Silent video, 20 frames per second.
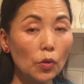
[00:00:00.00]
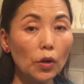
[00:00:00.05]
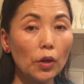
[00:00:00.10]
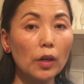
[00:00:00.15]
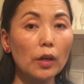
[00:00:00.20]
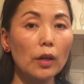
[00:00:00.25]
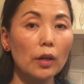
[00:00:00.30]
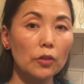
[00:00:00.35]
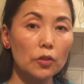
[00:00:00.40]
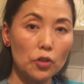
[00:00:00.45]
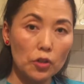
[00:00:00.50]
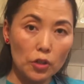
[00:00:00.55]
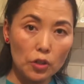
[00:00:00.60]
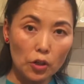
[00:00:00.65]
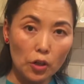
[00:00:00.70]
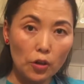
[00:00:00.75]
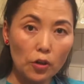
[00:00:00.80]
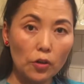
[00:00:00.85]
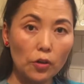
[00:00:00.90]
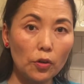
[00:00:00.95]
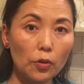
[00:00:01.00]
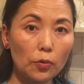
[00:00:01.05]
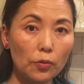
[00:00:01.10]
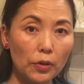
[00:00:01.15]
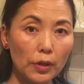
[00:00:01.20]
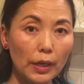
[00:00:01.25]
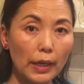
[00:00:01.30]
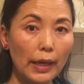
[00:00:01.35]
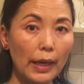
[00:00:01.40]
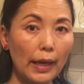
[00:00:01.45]
work out, just start over
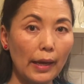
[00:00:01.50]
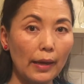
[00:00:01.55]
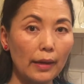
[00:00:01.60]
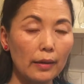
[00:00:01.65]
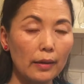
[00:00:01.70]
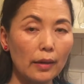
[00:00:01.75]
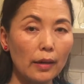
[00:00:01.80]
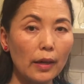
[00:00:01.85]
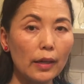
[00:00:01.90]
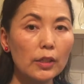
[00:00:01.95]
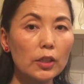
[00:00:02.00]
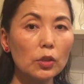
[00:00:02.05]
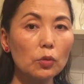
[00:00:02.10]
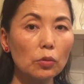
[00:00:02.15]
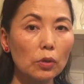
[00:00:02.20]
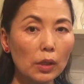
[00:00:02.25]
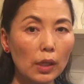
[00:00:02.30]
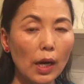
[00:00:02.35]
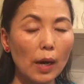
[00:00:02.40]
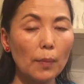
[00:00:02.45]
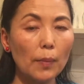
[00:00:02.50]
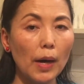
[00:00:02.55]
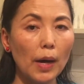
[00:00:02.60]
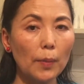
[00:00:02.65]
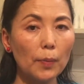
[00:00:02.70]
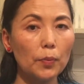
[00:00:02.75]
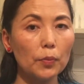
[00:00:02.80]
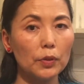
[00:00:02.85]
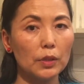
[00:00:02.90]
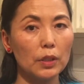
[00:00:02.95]
again, and you will come
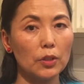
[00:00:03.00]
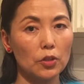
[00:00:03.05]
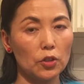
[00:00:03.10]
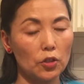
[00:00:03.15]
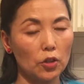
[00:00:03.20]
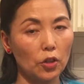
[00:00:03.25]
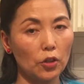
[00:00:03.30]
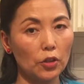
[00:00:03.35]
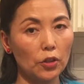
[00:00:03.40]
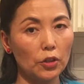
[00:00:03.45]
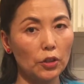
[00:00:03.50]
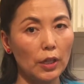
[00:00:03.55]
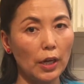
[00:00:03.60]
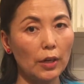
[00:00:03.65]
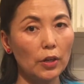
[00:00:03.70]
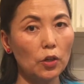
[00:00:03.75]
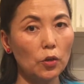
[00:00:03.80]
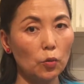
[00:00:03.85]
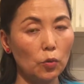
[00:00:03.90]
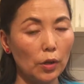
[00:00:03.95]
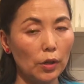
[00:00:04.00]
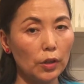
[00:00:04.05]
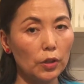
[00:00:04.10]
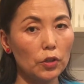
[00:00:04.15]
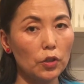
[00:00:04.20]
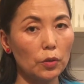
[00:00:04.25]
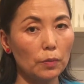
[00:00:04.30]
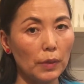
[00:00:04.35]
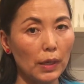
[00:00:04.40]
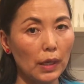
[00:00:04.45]
up with the starter that you wanted
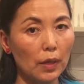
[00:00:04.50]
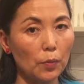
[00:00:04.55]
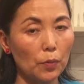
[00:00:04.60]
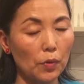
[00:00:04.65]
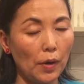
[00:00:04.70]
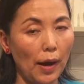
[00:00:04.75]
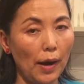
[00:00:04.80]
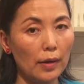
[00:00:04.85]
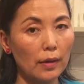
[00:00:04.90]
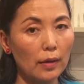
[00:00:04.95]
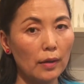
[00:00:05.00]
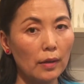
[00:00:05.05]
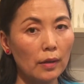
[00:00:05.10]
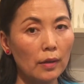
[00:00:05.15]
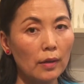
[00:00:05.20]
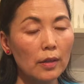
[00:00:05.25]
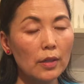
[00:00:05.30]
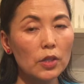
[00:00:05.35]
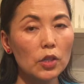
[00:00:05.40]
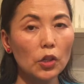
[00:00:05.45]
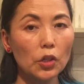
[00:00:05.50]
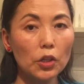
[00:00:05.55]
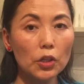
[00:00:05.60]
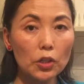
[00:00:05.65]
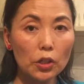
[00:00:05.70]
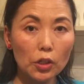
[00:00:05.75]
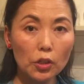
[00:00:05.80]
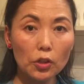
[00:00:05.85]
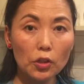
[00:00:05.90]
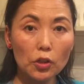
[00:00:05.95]
to make a bread. So
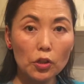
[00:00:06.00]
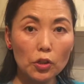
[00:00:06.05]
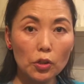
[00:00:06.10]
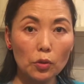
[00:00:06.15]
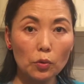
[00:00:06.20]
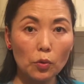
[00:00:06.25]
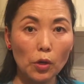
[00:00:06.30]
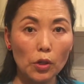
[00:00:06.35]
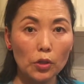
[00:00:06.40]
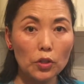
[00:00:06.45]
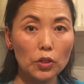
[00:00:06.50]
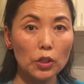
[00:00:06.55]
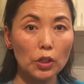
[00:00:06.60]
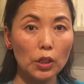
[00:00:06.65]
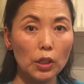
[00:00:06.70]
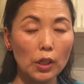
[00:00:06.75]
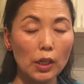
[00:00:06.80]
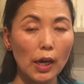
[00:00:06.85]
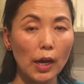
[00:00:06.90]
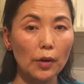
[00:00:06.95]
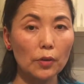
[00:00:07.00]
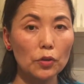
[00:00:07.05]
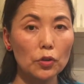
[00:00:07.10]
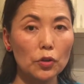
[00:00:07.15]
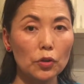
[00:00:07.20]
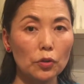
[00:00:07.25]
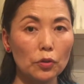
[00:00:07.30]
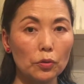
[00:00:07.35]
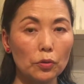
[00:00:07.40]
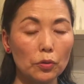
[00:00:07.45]
continue to watching how
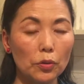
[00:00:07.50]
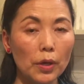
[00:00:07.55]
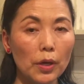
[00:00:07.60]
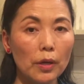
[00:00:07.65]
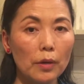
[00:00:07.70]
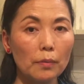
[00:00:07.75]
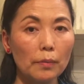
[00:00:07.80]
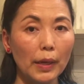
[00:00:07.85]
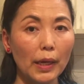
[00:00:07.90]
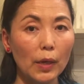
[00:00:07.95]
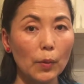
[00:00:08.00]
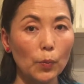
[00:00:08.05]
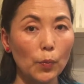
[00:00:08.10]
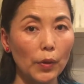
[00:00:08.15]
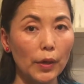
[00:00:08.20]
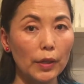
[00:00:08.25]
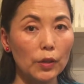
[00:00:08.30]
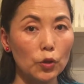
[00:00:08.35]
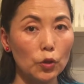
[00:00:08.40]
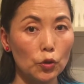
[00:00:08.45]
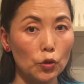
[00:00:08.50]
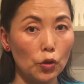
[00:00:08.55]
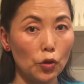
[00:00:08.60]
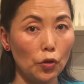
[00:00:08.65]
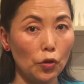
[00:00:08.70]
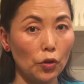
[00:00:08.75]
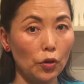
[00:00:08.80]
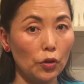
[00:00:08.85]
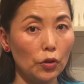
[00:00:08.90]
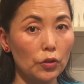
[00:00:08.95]
to make bread
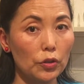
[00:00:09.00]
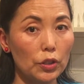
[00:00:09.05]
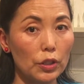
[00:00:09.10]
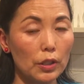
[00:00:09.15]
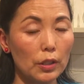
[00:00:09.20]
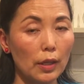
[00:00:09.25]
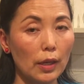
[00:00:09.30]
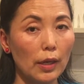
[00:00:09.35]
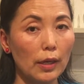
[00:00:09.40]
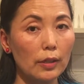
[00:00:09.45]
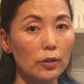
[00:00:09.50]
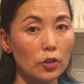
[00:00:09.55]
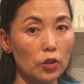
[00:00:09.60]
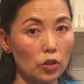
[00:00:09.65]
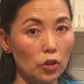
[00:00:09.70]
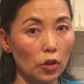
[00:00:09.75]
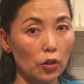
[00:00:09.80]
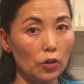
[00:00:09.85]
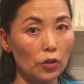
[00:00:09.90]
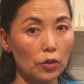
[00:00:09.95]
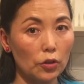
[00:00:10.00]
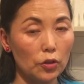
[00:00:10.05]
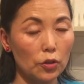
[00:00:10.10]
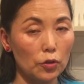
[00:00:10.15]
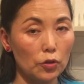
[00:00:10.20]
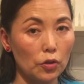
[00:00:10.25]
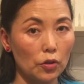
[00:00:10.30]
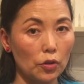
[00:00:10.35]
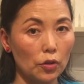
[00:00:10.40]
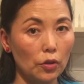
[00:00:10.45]
tutorials and the starter
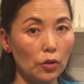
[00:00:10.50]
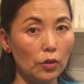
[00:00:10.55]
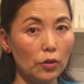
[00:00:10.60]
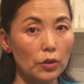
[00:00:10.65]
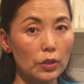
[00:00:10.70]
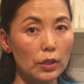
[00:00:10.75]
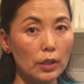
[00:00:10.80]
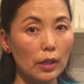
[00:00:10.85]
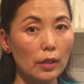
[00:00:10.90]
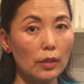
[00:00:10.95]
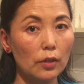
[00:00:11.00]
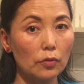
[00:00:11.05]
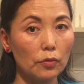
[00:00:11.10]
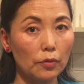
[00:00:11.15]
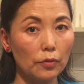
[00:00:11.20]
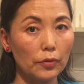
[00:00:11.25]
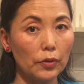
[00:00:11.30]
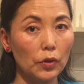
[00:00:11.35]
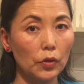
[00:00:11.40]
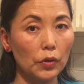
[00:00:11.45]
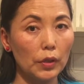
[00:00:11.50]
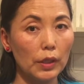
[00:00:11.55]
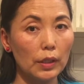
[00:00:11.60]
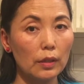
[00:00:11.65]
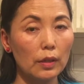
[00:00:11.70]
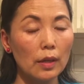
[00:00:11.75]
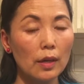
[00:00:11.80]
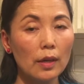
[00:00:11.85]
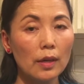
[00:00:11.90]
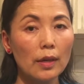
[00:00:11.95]
tutorials and review it,
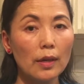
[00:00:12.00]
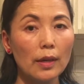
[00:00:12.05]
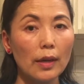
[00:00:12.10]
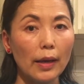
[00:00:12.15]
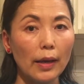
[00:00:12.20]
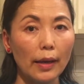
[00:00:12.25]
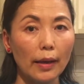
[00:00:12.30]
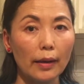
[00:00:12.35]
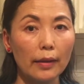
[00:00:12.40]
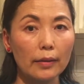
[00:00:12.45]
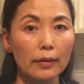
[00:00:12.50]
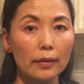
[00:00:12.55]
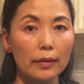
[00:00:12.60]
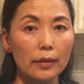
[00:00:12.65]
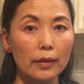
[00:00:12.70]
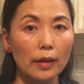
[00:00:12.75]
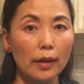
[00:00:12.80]
and